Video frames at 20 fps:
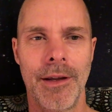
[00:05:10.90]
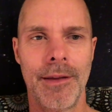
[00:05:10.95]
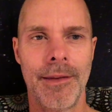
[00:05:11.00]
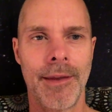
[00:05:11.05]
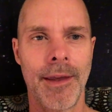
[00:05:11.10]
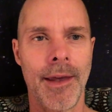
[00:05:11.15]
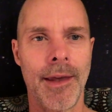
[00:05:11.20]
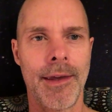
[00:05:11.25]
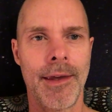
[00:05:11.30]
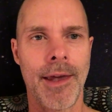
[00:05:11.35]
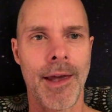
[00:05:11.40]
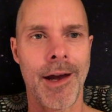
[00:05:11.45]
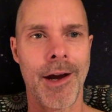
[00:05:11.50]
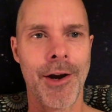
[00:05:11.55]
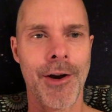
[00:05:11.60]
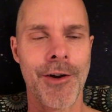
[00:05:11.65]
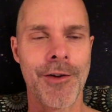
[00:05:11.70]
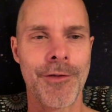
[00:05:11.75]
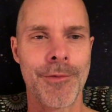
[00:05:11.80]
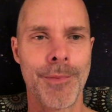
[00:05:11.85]
Take
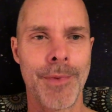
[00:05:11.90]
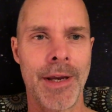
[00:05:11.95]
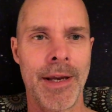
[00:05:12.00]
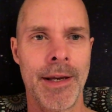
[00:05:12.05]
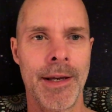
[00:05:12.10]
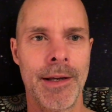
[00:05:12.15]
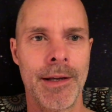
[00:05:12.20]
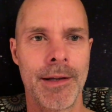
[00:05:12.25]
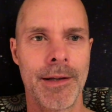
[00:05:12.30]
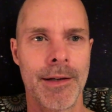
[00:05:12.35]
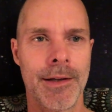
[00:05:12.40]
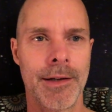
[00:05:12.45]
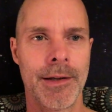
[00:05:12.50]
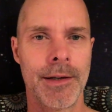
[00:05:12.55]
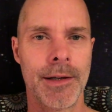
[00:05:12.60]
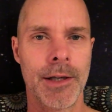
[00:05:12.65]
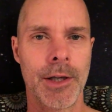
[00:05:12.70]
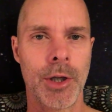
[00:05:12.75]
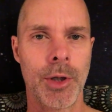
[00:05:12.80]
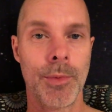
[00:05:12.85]
care of me.
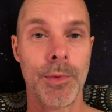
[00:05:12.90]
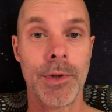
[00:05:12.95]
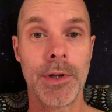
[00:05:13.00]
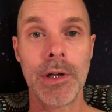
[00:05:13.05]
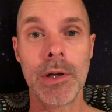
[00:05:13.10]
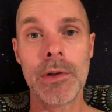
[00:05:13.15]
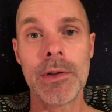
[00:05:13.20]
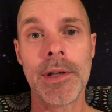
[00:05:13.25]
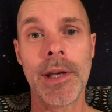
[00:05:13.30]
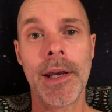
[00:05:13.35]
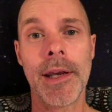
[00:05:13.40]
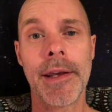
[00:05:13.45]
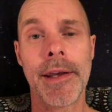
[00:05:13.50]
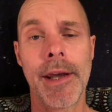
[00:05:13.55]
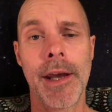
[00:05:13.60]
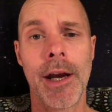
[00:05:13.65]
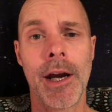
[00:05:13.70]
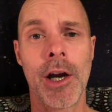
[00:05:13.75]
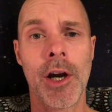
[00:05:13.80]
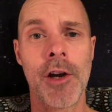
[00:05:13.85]
Will you take
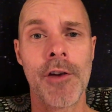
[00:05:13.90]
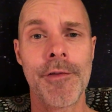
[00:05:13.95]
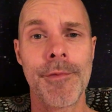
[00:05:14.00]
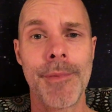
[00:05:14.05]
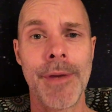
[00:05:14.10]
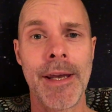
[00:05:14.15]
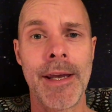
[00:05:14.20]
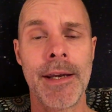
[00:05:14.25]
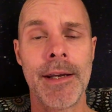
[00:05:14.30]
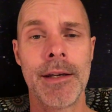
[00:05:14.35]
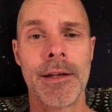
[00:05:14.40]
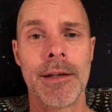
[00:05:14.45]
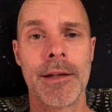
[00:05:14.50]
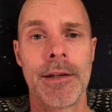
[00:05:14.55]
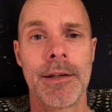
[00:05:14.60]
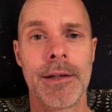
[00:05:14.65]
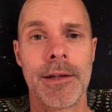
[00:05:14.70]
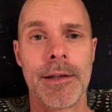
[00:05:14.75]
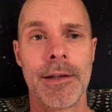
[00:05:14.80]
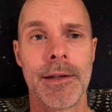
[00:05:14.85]
care of me?
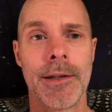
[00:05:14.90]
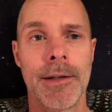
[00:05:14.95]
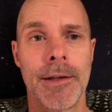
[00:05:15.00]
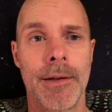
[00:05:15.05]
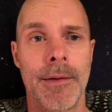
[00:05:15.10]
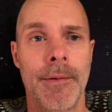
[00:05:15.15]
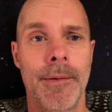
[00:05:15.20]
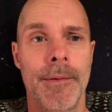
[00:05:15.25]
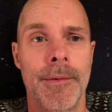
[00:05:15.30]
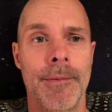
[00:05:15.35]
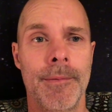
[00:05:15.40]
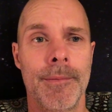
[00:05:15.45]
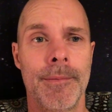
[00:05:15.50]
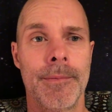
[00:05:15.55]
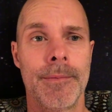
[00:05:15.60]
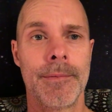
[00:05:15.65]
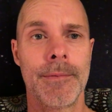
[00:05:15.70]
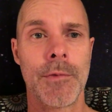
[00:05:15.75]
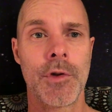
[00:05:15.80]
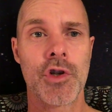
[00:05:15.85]

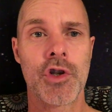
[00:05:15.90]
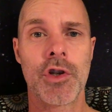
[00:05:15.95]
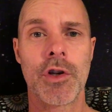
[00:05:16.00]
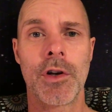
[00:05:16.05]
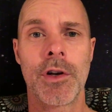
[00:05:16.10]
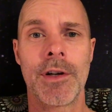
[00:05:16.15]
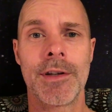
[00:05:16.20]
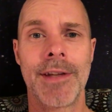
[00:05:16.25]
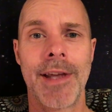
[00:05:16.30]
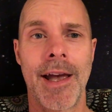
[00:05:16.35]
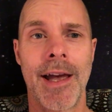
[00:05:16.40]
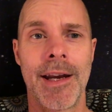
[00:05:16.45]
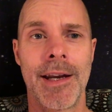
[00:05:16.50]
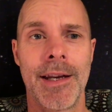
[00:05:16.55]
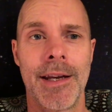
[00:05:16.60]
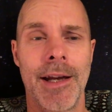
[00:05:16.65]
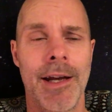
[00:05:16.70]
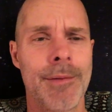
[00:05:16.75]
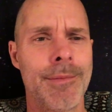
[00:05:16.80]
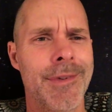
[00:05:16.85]
Sugar
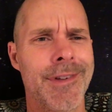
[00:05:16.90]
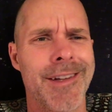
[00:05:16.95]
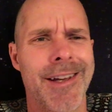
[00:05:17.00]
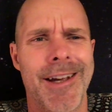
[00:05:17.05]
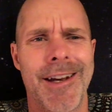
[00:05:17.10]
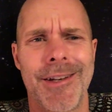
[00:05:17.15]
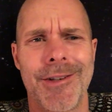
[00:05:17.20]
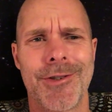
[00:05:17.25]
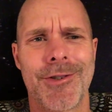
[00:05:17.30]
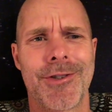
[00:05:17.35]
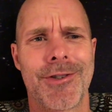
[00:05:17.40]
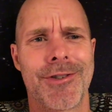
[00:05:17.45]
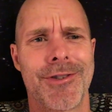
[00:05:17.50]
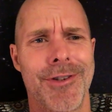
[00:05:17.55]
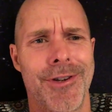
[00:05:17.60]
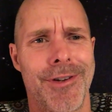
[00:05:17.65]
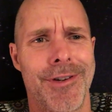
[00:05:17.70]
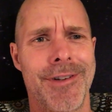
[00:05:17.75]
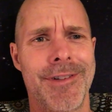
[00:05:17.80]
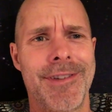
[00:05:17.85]
daddy. I'm not a
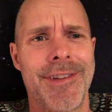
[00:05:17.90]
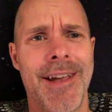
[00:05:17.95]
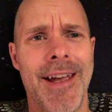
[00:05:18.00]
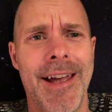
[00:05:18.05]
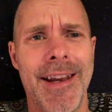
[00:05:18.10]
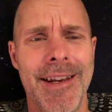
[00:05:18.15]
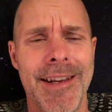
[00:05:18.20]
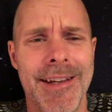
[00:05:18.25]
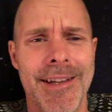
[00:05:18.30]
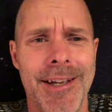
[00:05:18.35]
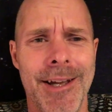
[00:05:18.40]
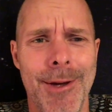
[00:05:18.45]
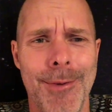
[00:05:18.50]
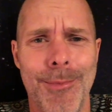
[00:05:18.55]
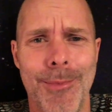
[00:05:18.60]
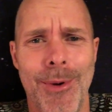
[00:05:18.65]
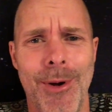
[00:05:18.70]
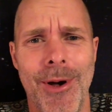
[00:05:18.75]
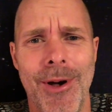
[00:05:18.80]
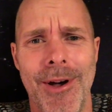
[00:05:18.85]
sugar daddy.
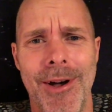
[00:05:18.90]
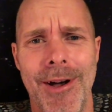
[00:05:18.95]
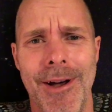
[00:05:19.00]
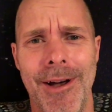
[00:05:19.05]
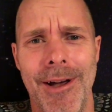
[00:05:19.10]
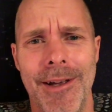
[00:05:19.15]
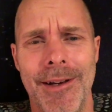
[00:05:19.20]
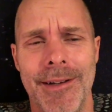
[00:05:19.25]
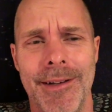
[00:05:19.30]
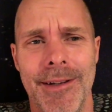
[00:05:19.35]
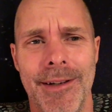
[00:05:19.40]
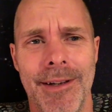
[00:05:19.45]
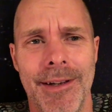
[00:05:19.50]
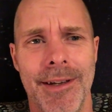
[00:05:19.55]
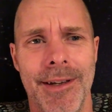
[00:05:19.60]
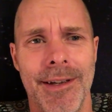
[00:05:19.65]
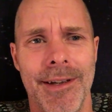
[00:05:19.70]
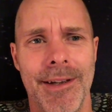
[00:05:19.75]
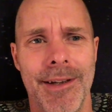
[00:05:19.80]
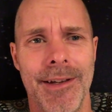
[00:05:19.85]
Come on.
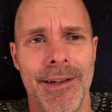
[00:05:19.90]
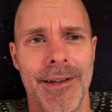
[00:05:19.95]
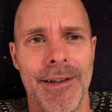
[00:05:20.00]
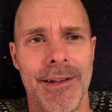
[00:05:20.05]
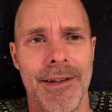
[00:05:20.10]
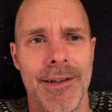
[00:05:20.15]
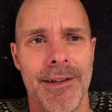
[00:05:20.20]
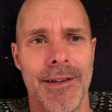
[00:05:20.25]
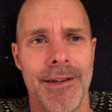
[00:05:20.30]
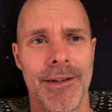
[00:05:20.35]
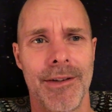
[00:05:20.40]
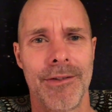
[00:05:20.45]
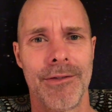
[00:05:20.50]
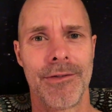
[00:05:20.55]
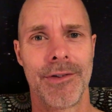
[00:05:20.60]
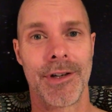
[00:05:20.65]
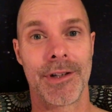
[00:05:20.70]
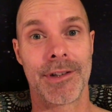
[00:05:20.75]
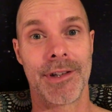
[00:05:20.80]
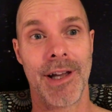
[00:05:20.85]

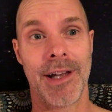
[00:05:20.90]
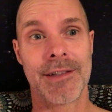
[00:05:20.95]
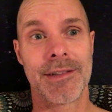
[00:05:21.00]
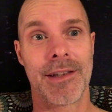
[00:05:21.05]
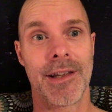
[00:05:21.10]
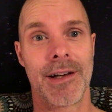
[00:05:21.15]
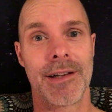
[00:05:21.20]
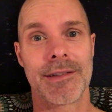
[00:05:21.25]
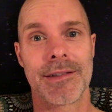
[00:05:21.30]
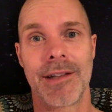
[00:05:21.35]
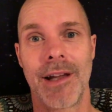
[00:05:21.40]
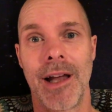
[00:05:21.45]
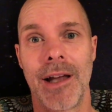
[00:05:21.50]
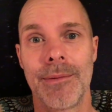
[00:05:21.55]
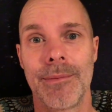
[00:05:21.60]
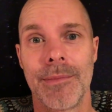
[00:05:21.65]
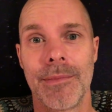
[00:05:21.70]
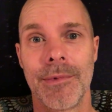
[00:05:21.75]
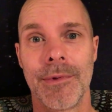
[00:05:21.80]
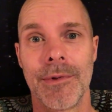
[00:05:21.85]
Fuck, that's gotta stop.